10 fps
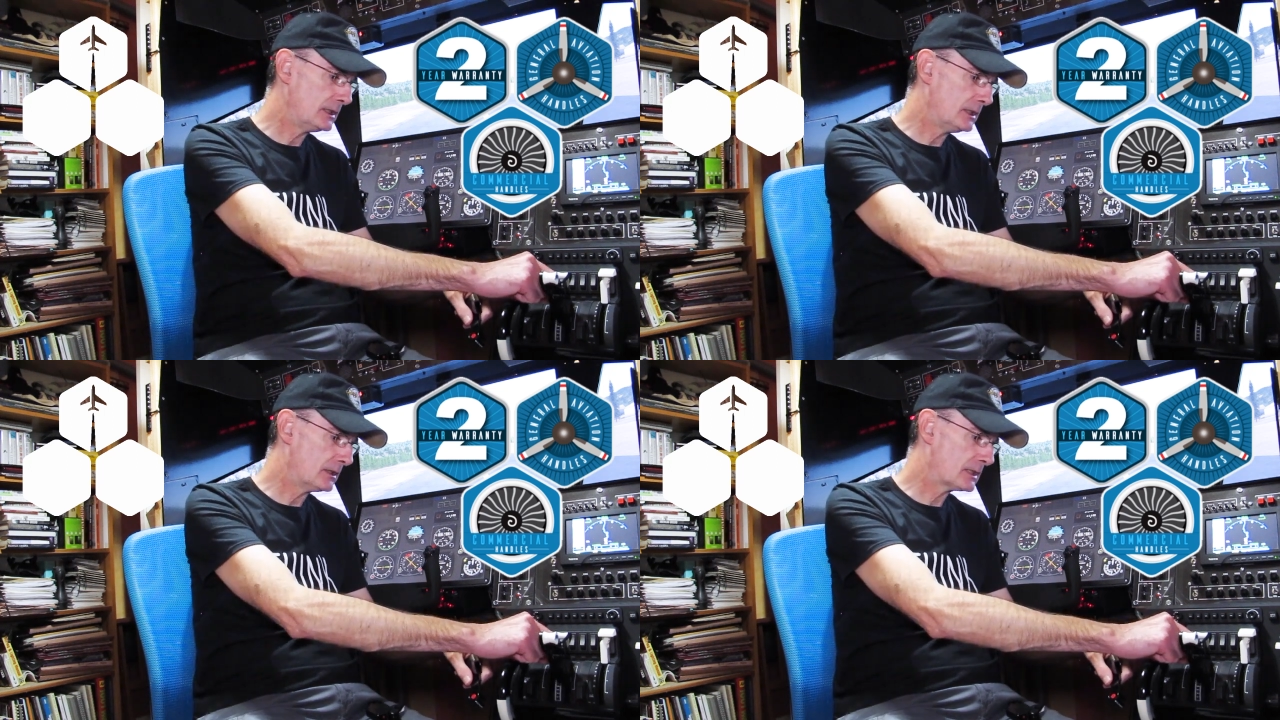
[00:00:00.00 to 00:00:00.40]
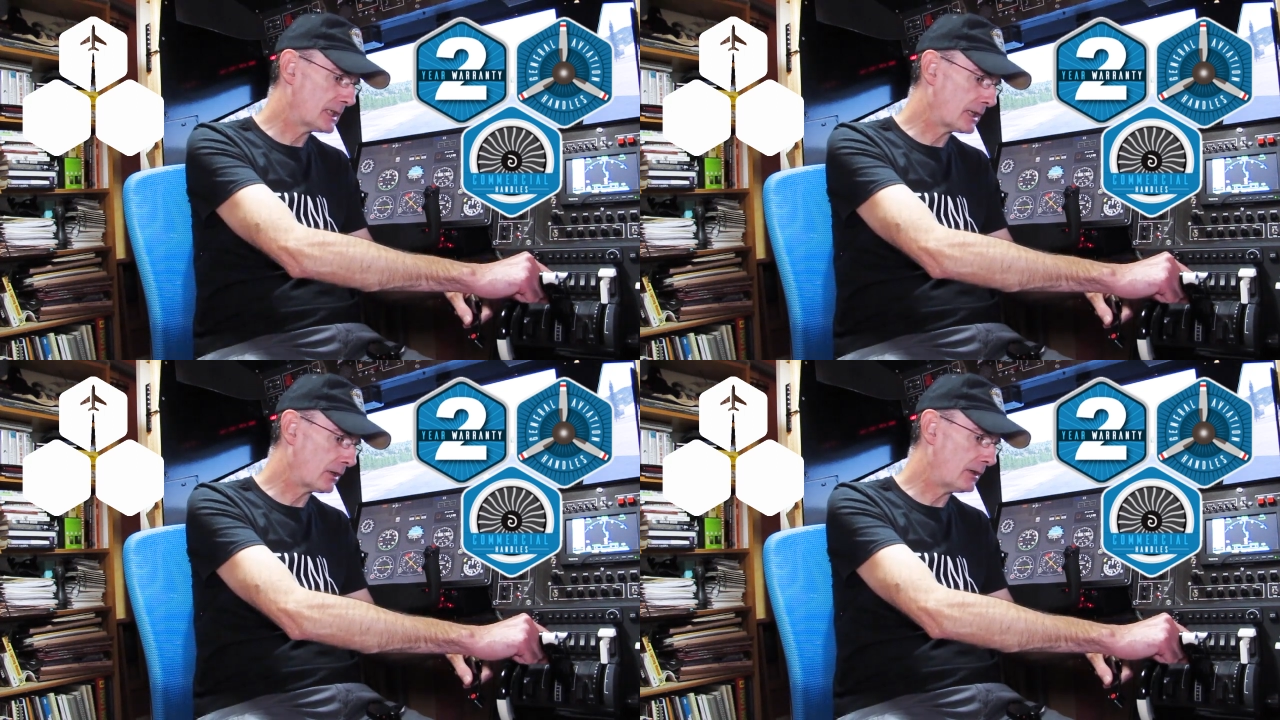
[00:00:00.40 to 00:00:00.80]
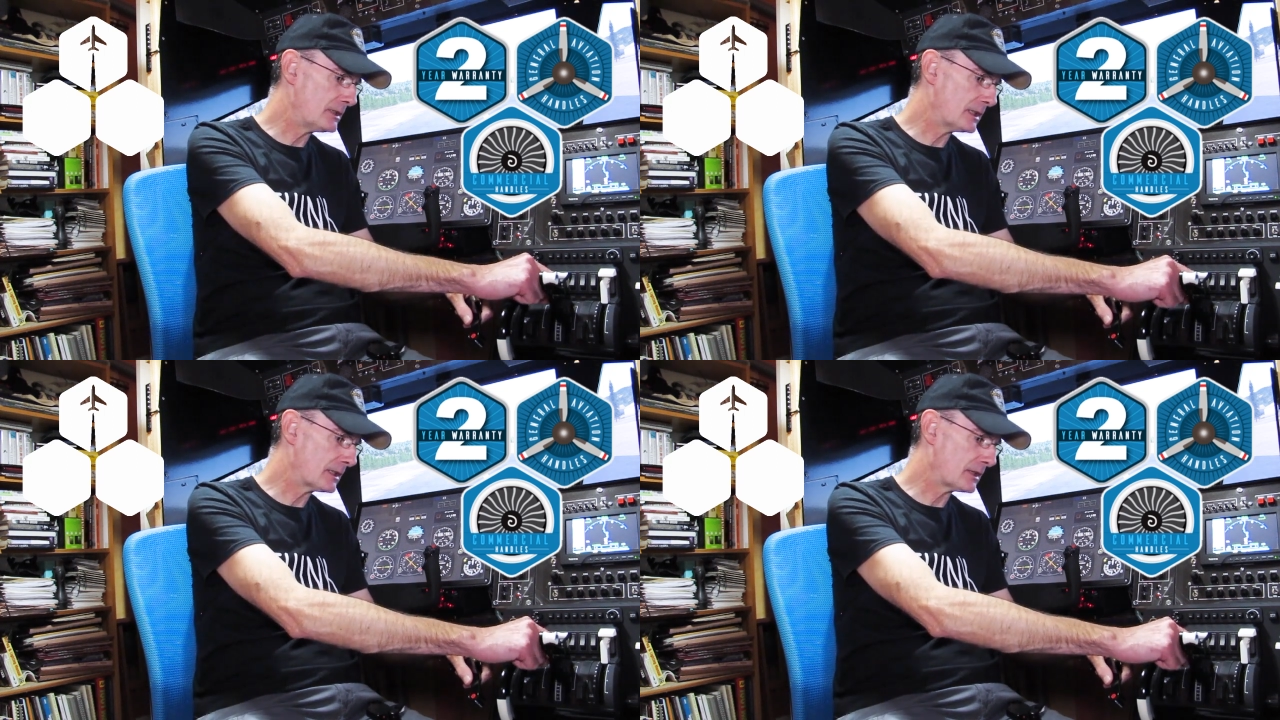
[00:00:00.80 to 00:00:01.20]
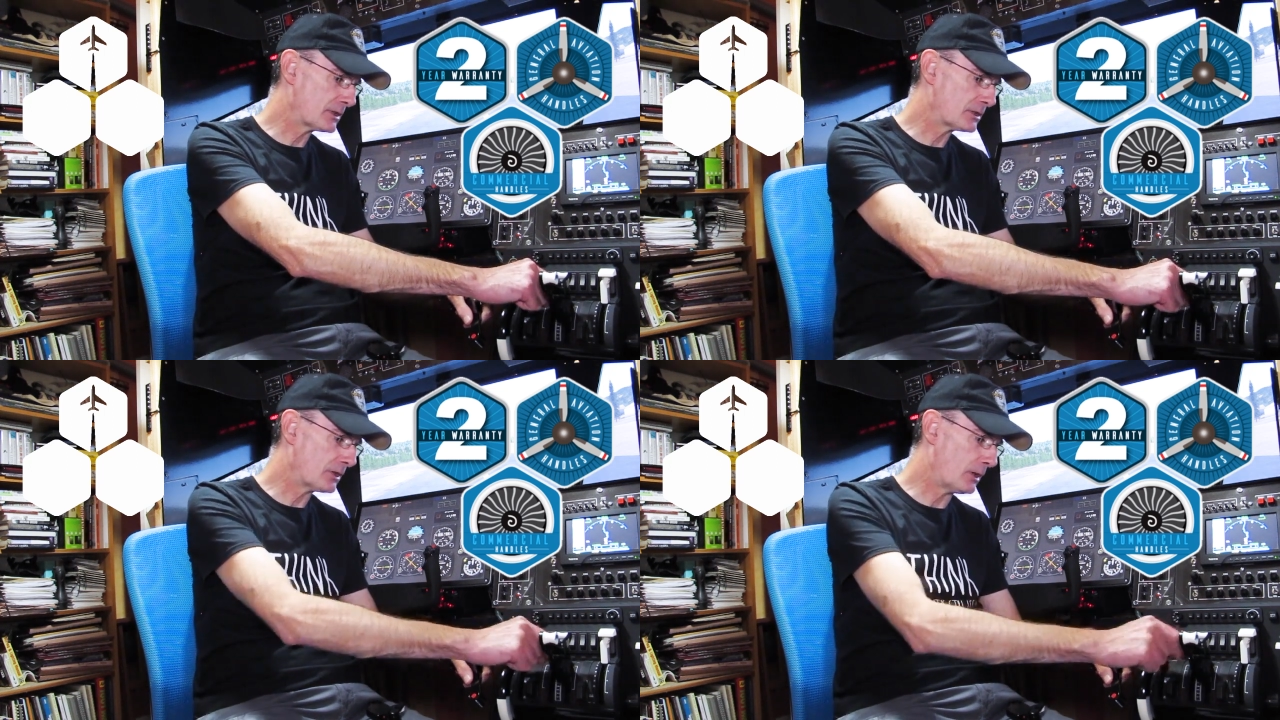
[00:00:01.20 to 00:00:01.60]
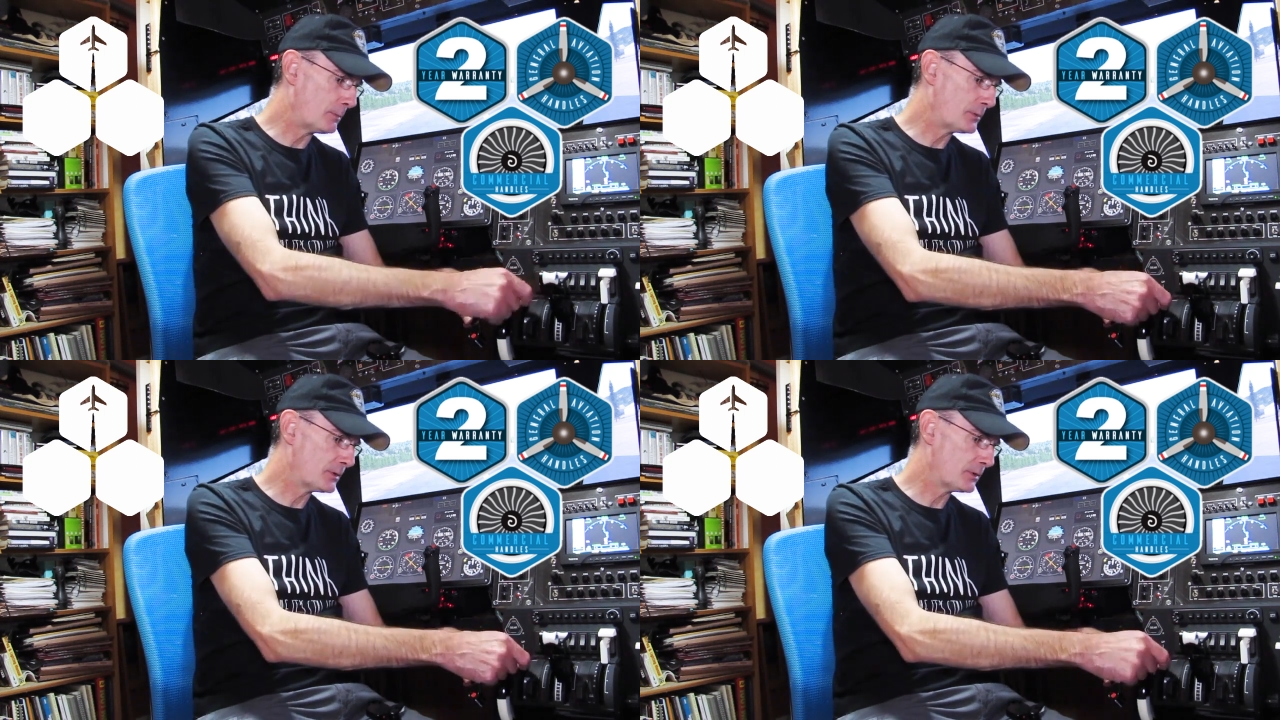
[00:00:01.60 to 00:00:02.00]
it's encouraging that the
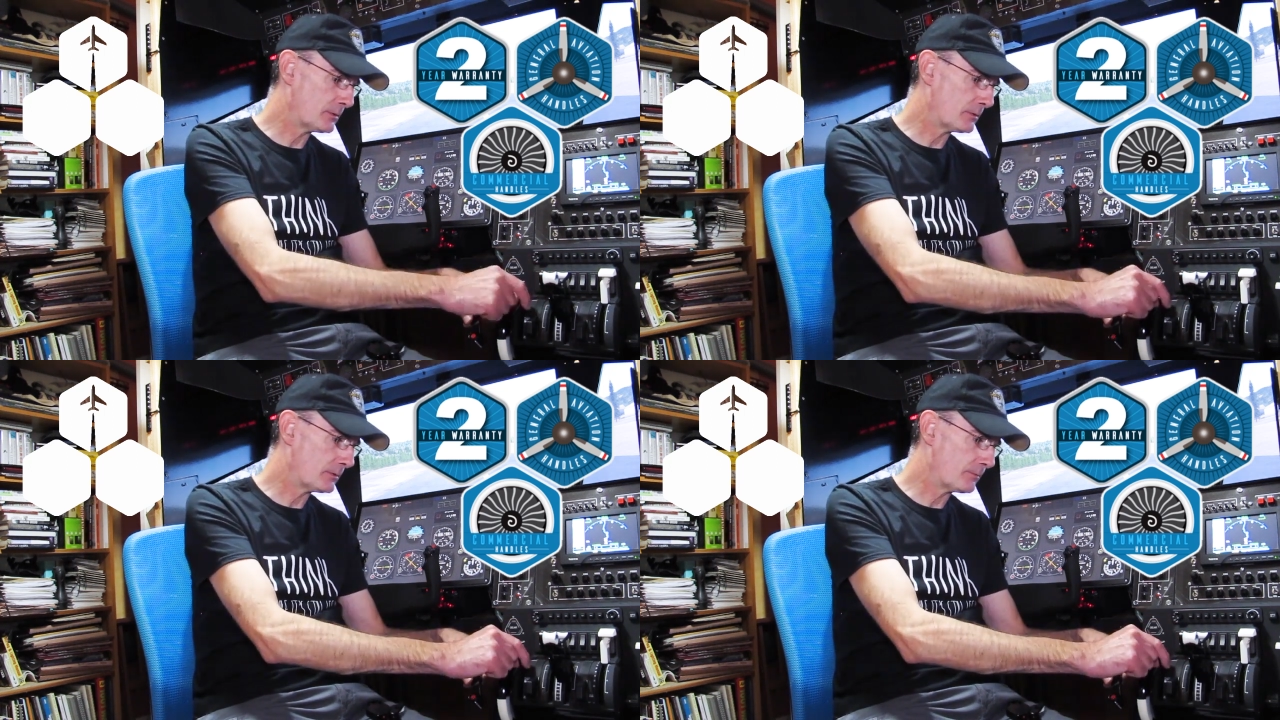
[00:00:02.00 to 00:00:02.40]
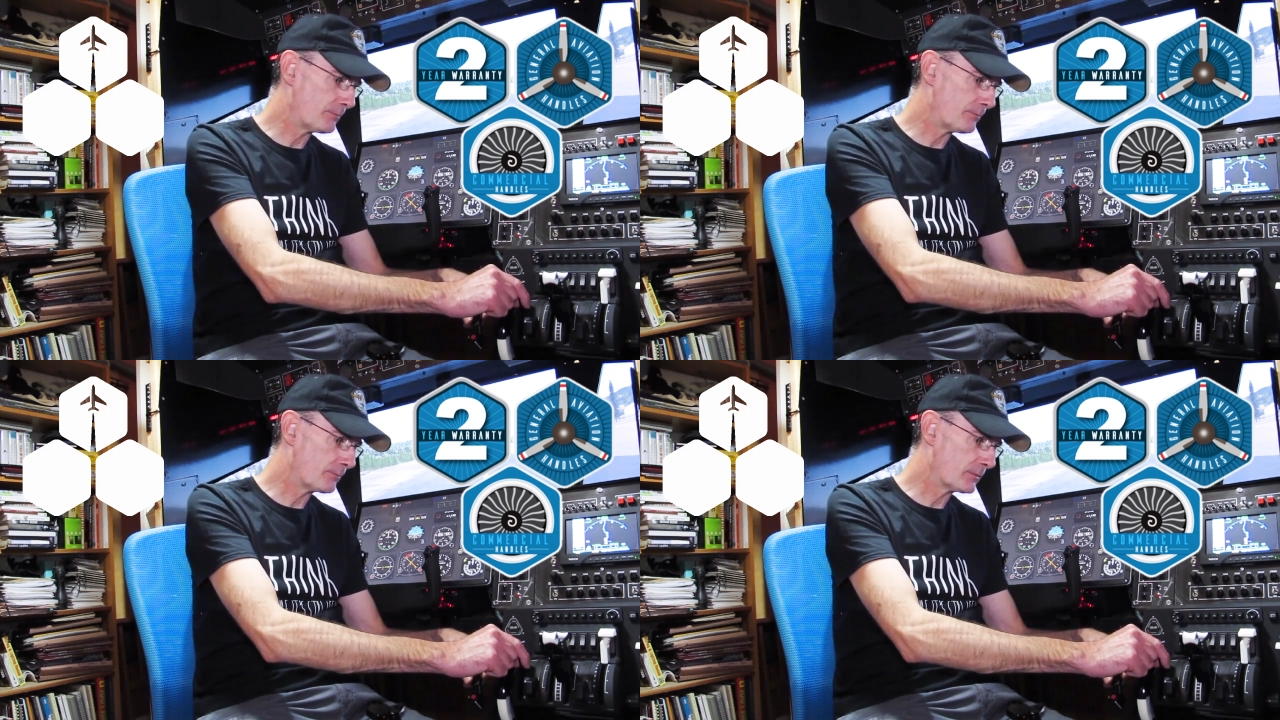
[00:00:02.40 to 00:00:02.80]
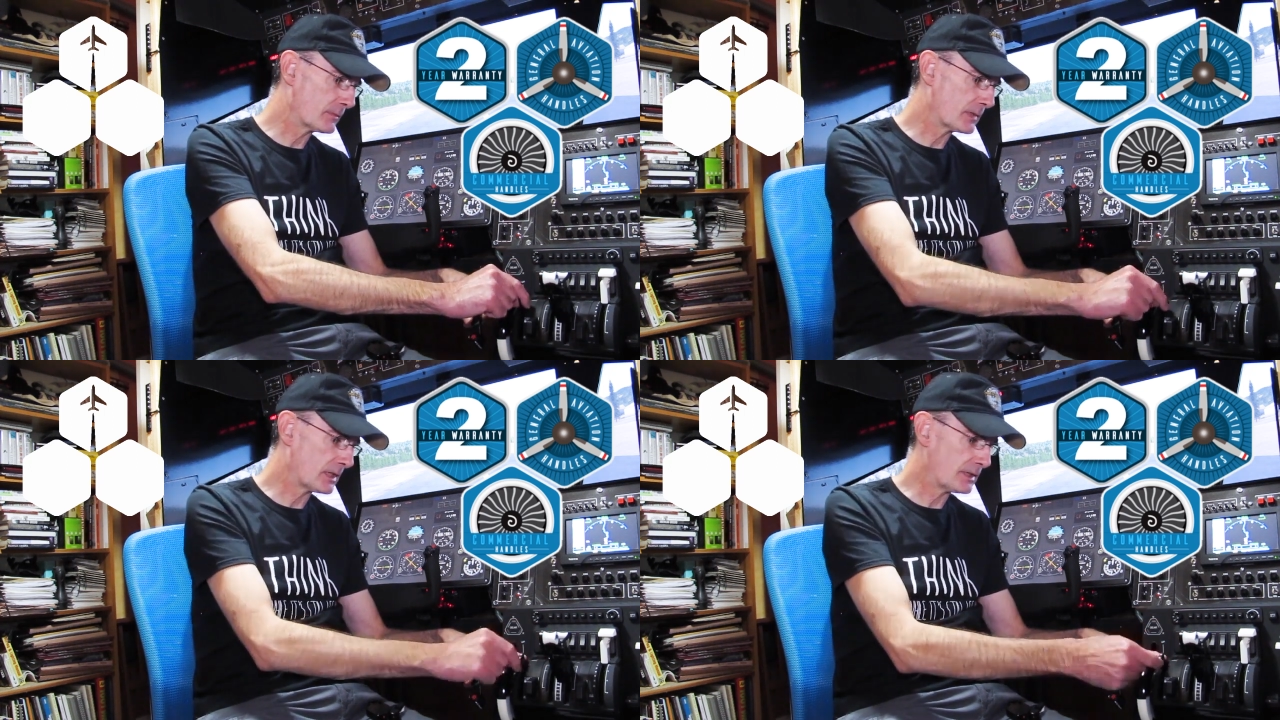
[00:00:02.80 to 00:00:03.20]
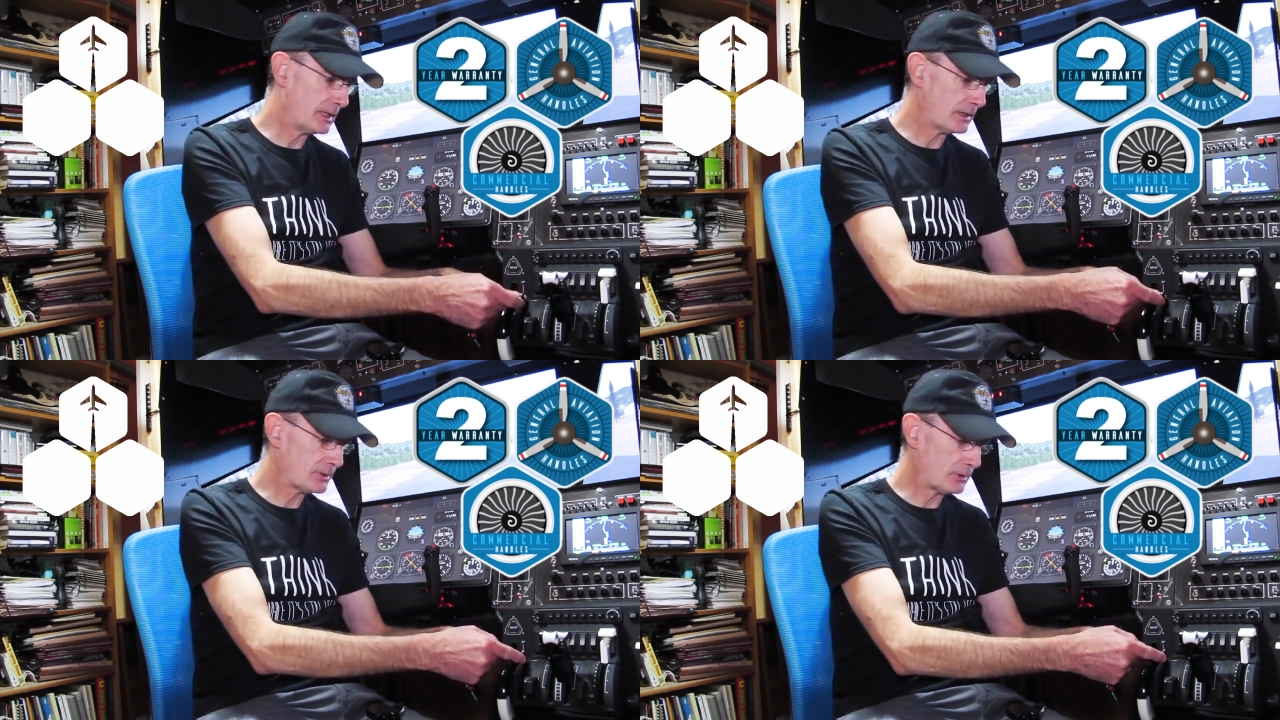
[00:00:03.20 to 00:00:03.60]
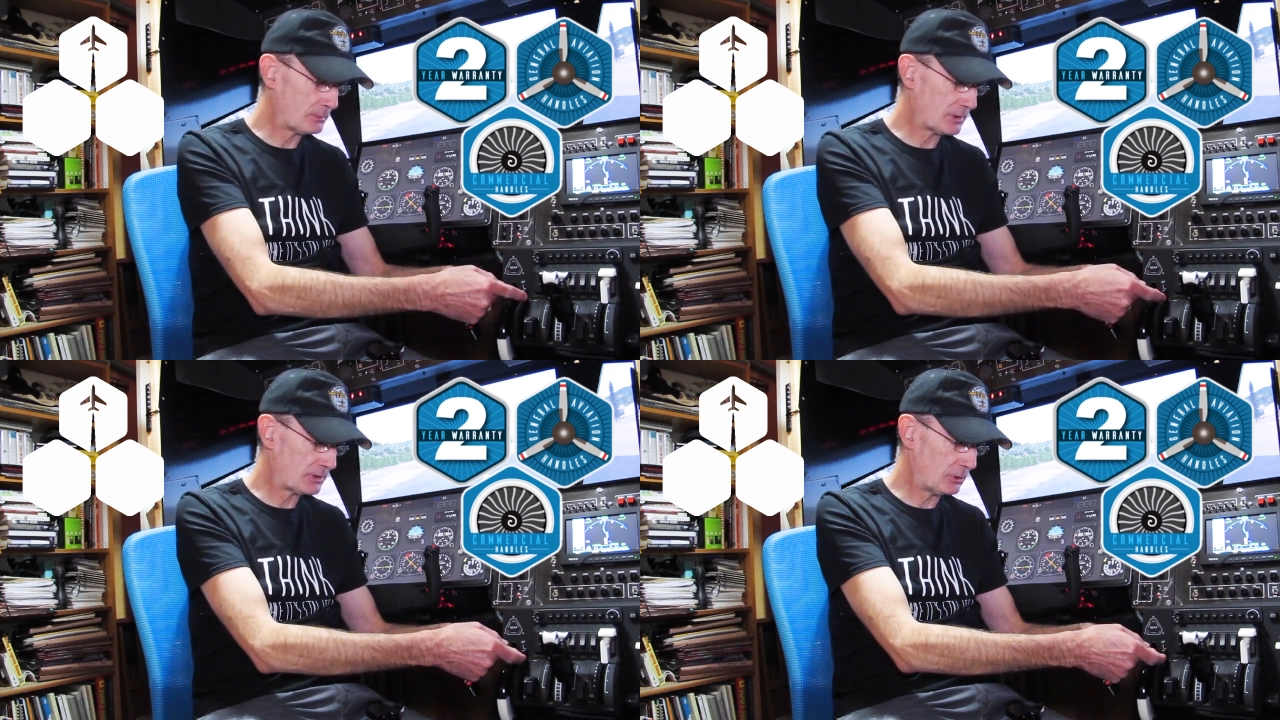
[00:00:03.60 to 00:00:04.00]
stubs, I think the
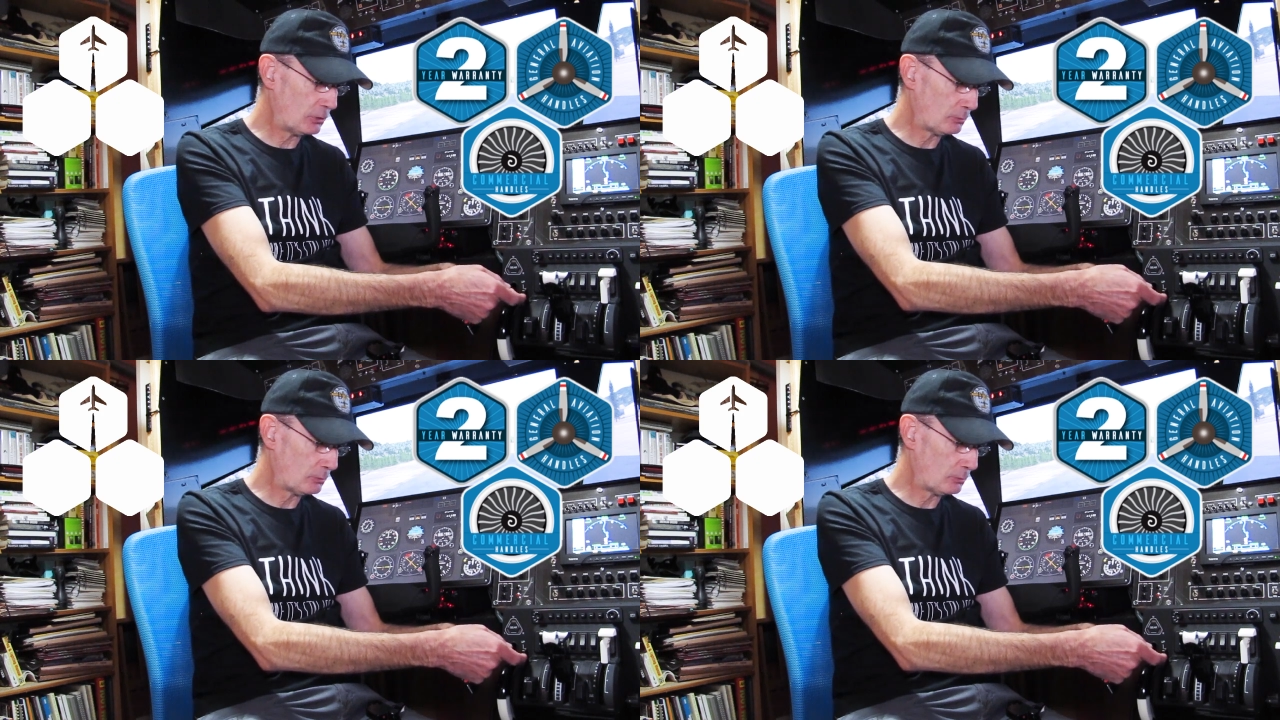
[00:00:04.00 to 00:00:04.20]
stubs are still